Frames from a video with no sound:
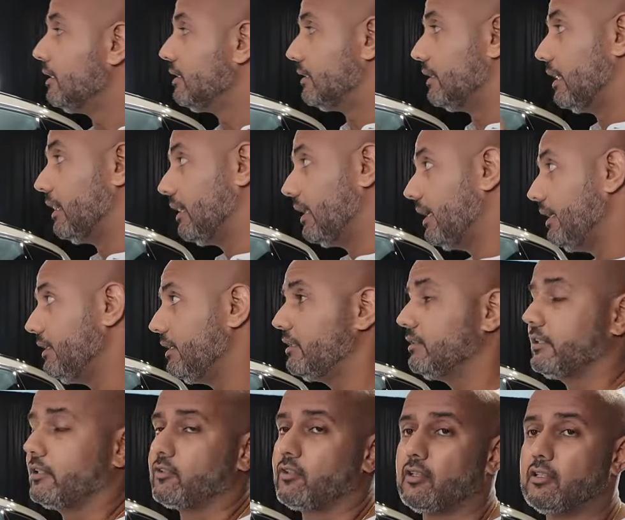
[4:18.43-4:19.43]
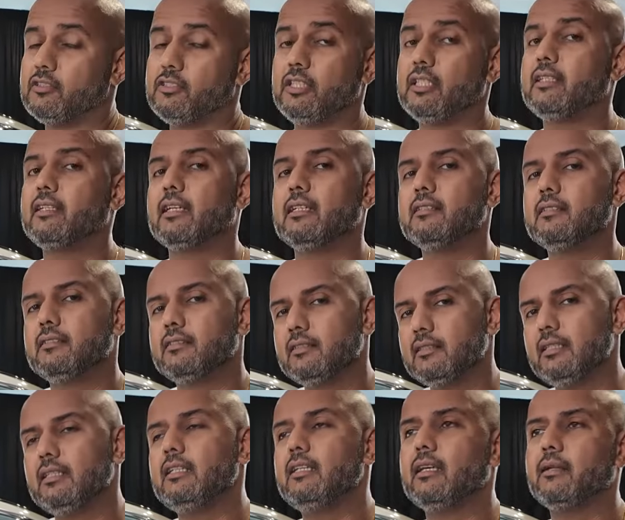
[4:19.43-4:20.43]
The LiDAR technology can
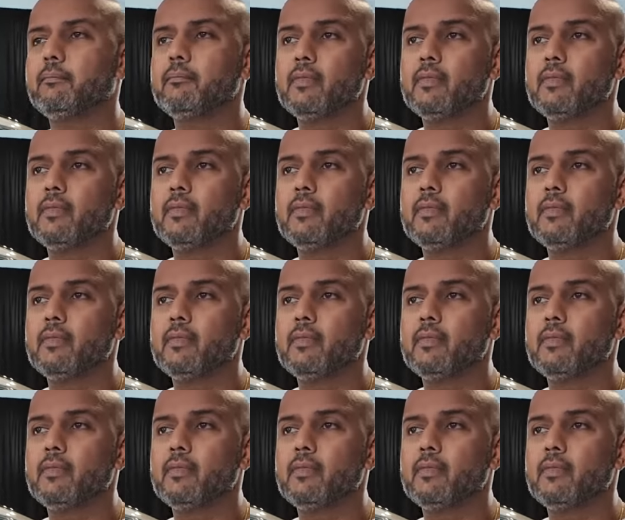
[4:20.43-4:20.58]
see